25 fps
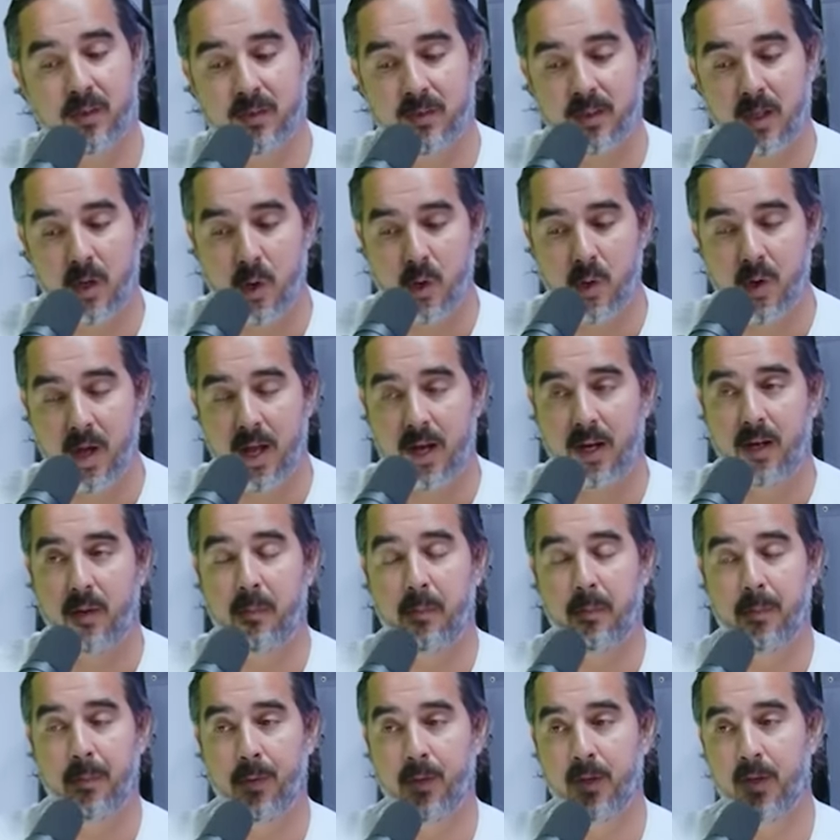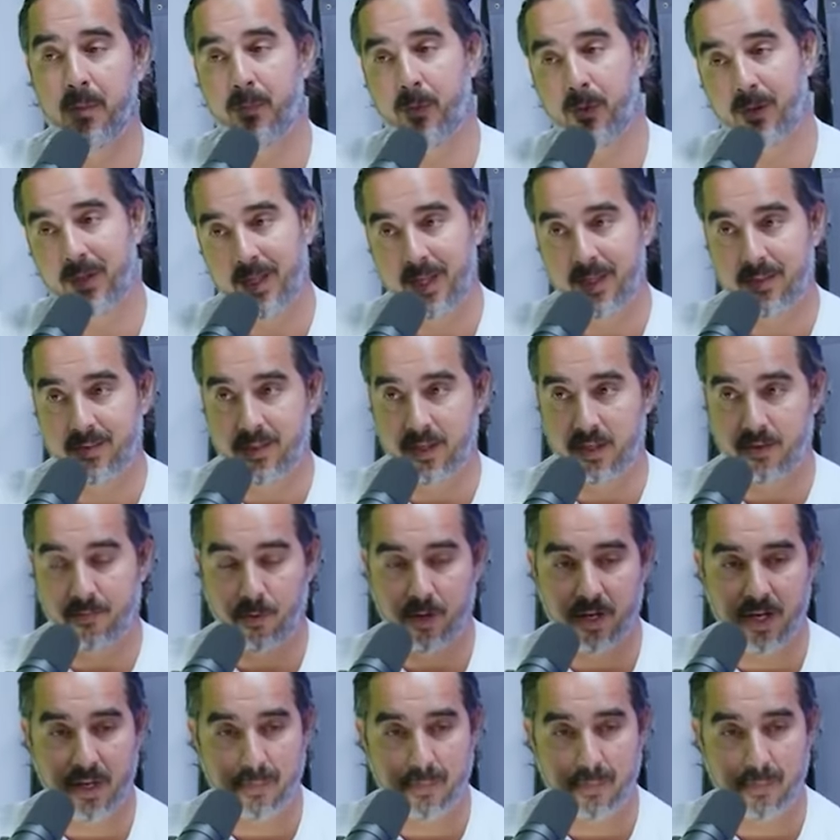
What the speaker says: Because I know you had a bullet point list there.